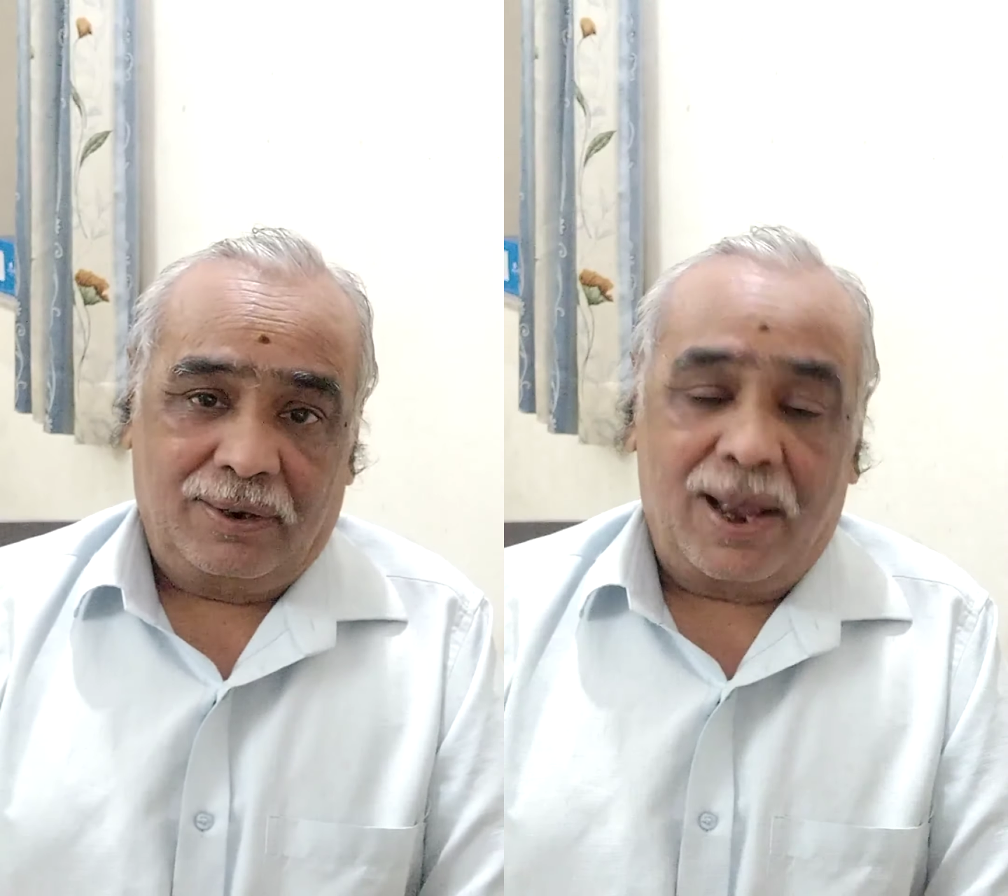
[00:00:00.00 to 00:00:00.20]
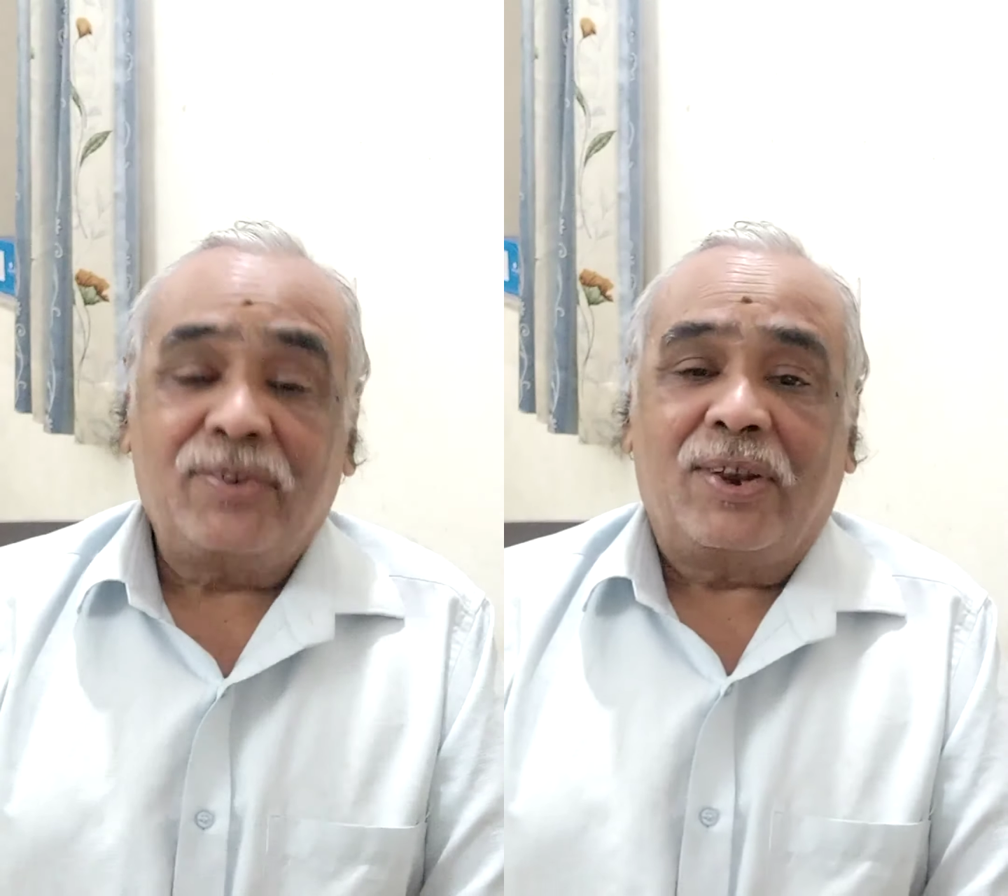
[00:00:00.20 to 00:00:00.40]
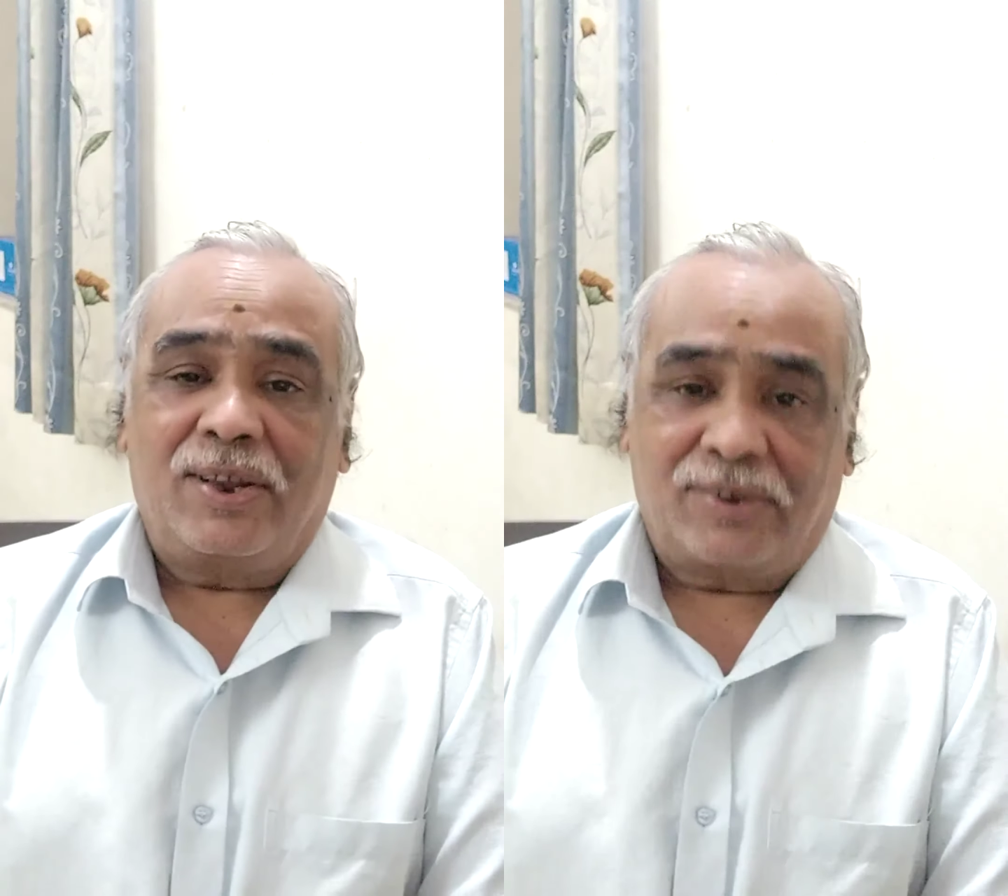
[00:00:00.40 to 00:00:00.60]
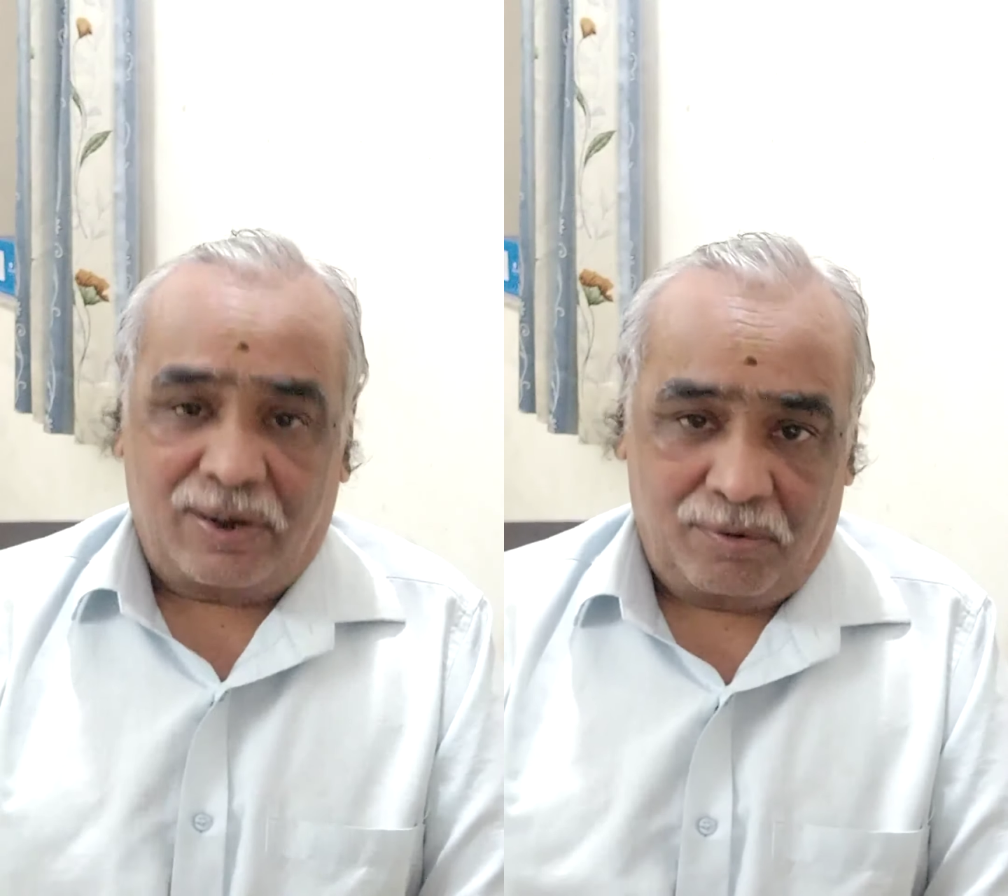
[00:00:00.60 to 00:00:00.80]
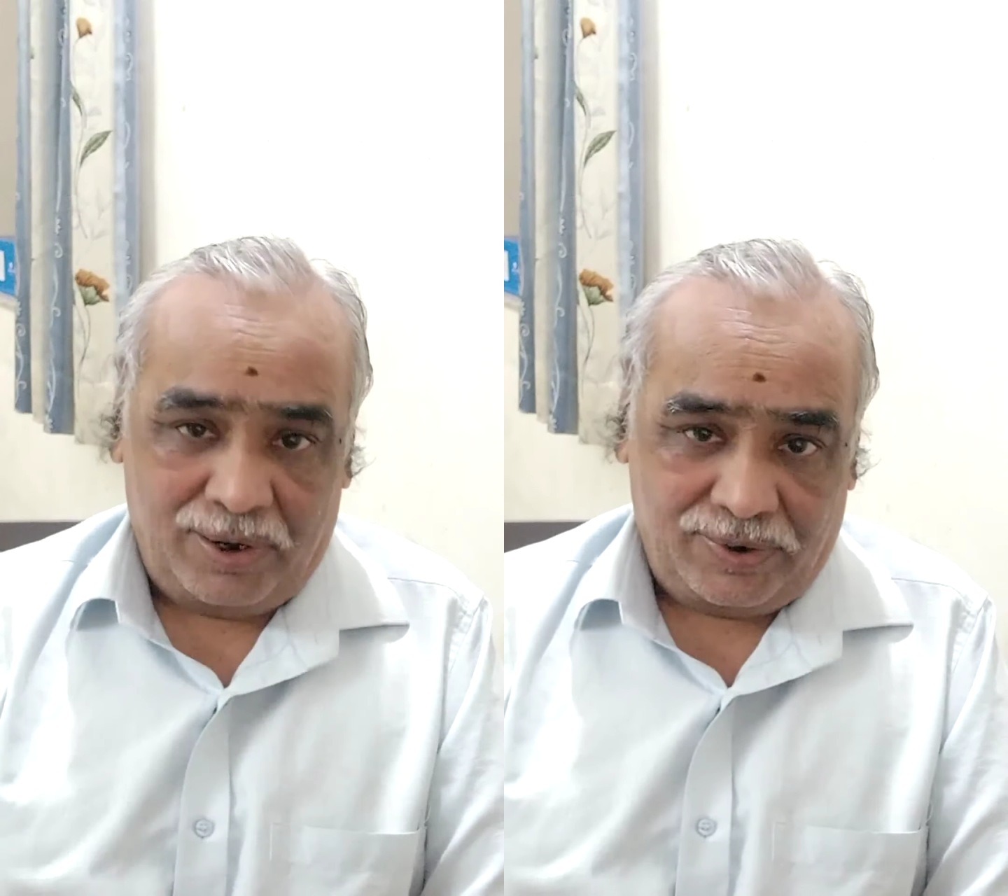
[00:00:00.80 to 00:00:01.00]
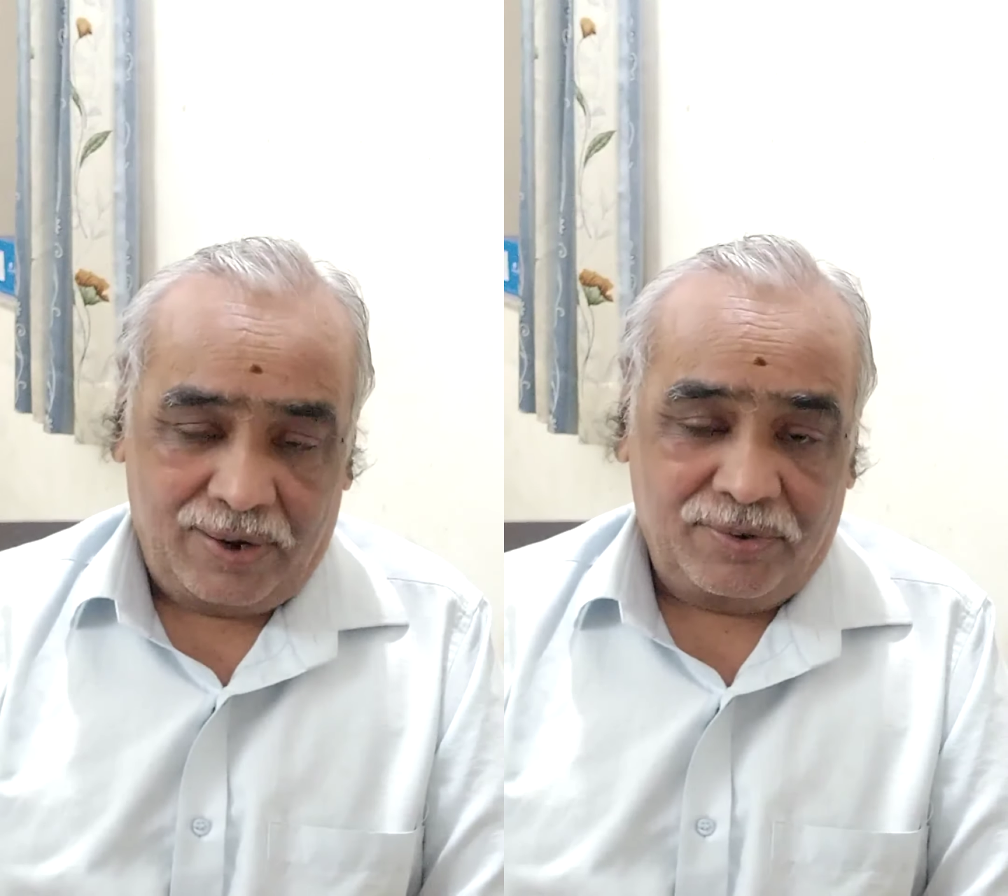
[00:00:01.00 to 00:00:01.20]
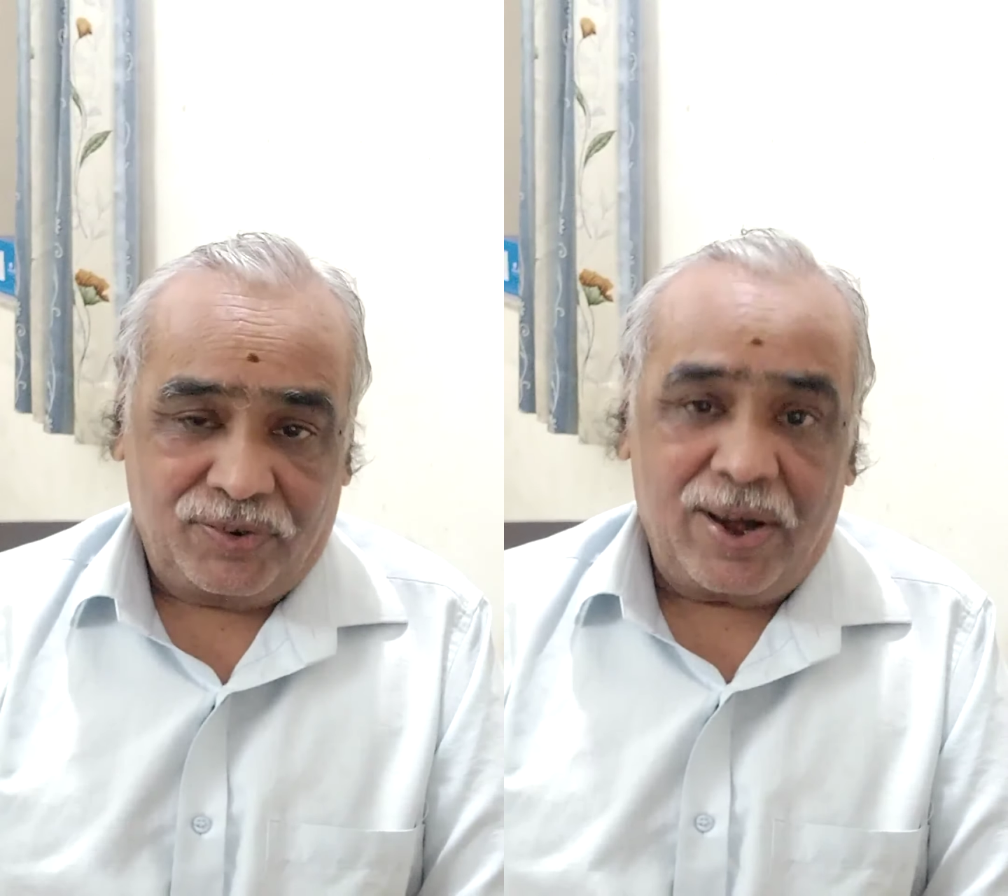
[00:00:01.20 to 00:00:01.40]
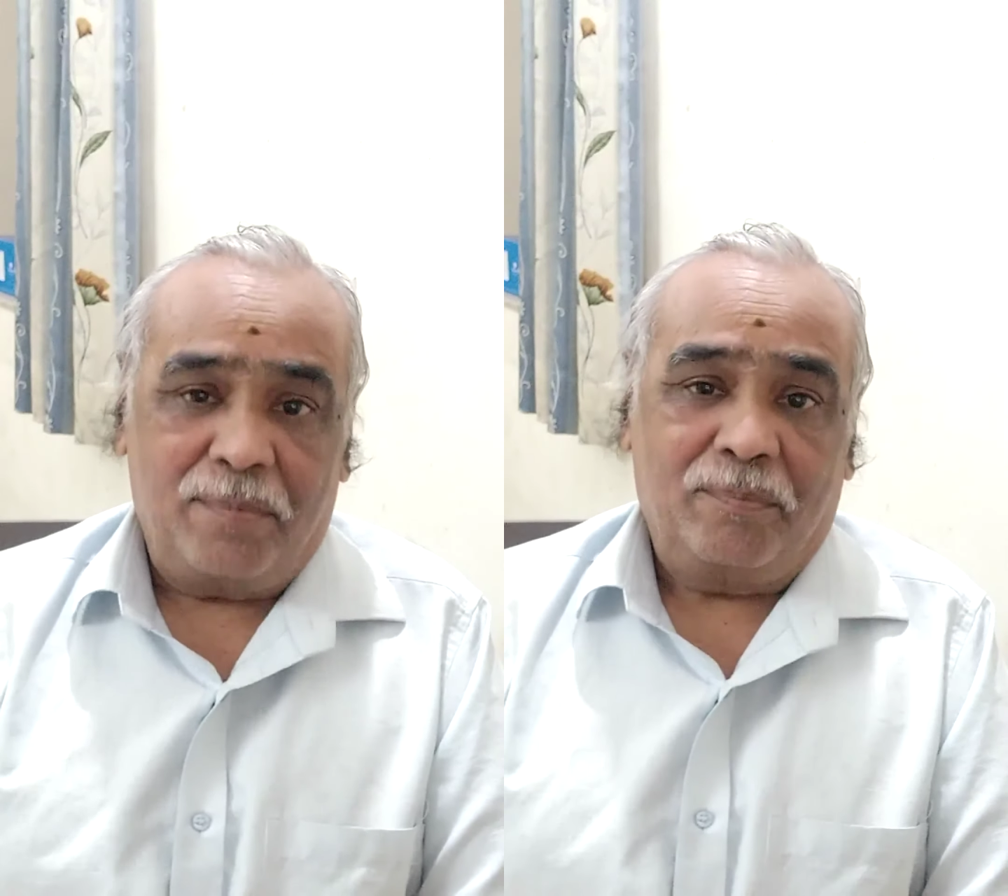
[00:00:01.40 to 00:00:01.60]
as a recirculation
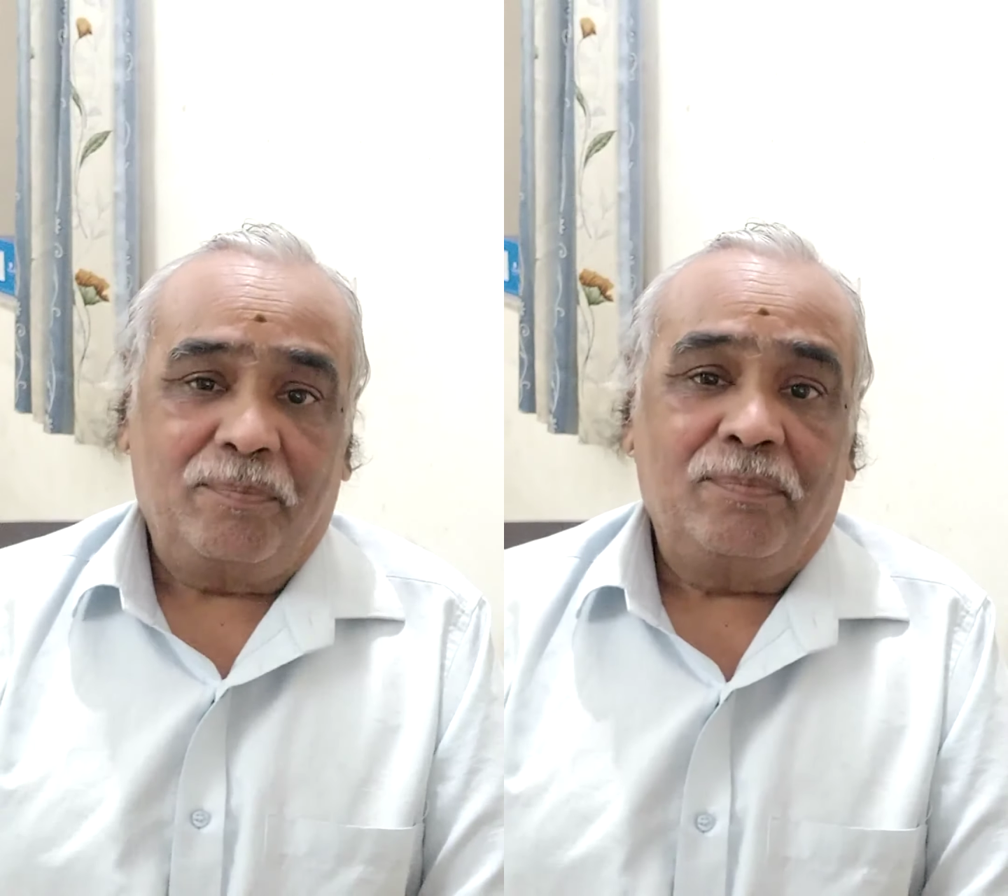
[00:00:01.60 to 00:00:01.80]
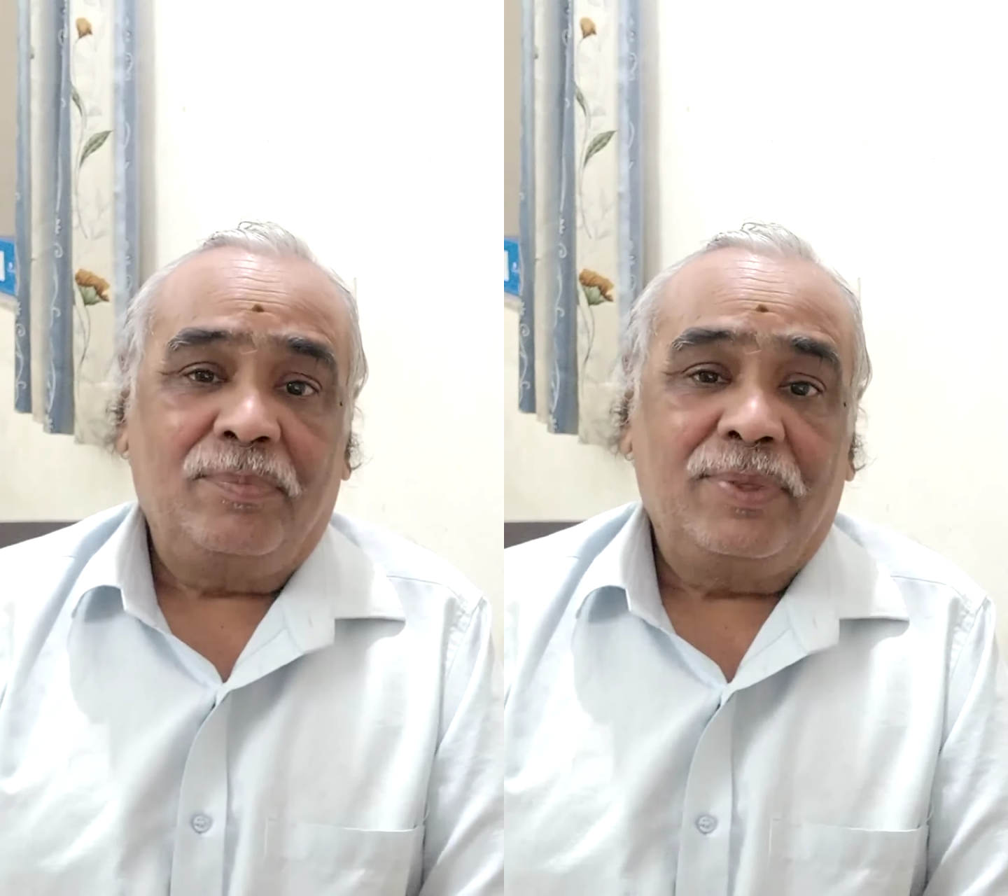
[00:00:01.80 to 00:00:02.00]
stream,